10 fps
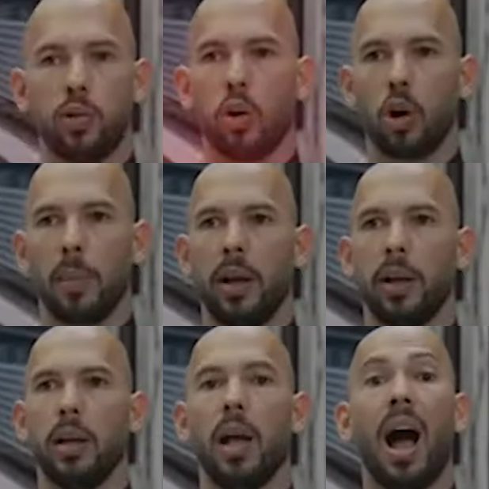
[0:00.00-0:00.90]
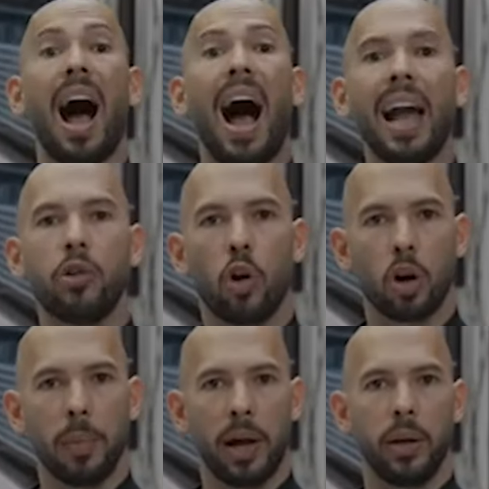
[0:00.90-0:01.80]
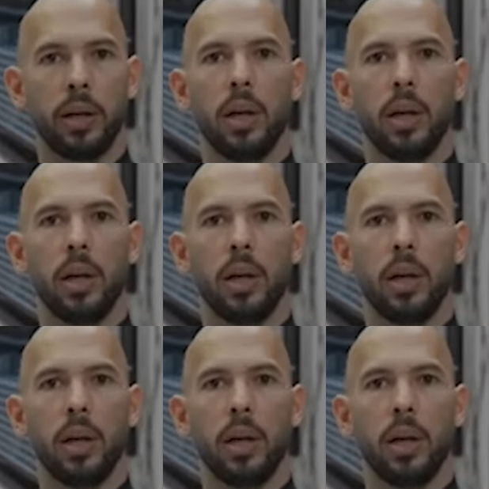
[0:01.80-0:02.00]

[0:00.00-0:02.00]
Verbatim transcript: talk about it. I talk about it.